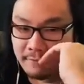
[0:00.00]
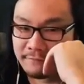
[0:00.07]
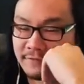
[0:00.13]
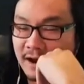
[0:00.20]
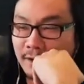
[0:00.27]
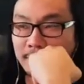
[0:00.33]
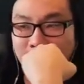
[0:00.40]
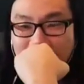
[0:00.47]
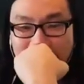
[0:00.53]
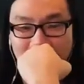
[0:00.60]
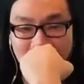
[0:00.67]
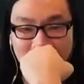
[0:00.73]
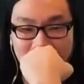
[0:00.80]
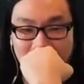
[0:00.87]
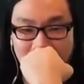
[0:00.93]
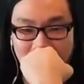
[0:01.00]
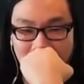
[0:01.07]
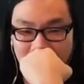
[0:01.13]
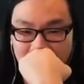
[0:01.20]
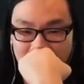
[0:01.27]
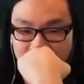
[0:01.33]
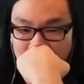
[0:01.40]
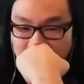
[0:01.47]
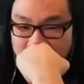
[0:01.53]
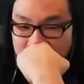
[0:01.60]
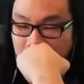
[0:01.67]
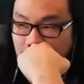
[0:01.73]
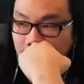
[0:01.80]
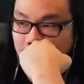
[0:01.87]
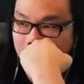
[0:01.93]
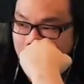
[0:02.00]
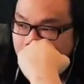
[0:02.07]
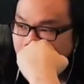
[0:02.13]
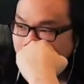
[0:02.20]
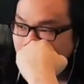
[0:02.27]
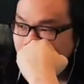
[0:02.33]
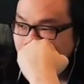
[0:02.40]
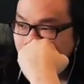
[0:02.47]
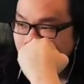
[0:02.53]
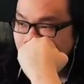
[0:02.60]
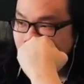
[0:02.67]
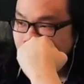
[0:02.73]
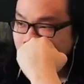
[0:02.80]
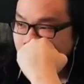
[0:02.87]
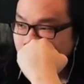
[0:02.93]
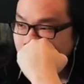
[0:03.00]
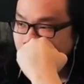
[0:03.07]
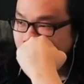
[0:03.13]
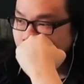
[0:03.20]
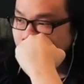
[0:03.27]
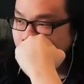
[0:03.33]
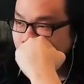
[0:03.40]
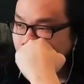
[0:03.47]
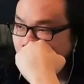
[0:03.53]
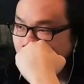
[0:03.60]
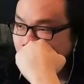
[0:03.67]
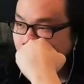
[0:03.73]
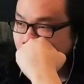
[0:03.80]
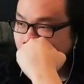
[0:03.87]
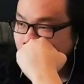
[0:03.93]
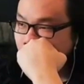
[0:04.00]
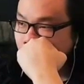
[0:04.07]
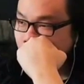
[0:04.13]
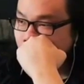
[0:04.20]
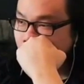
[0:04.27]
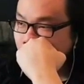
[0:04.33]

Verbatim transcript: found one the other day and I don't remember. Hmm.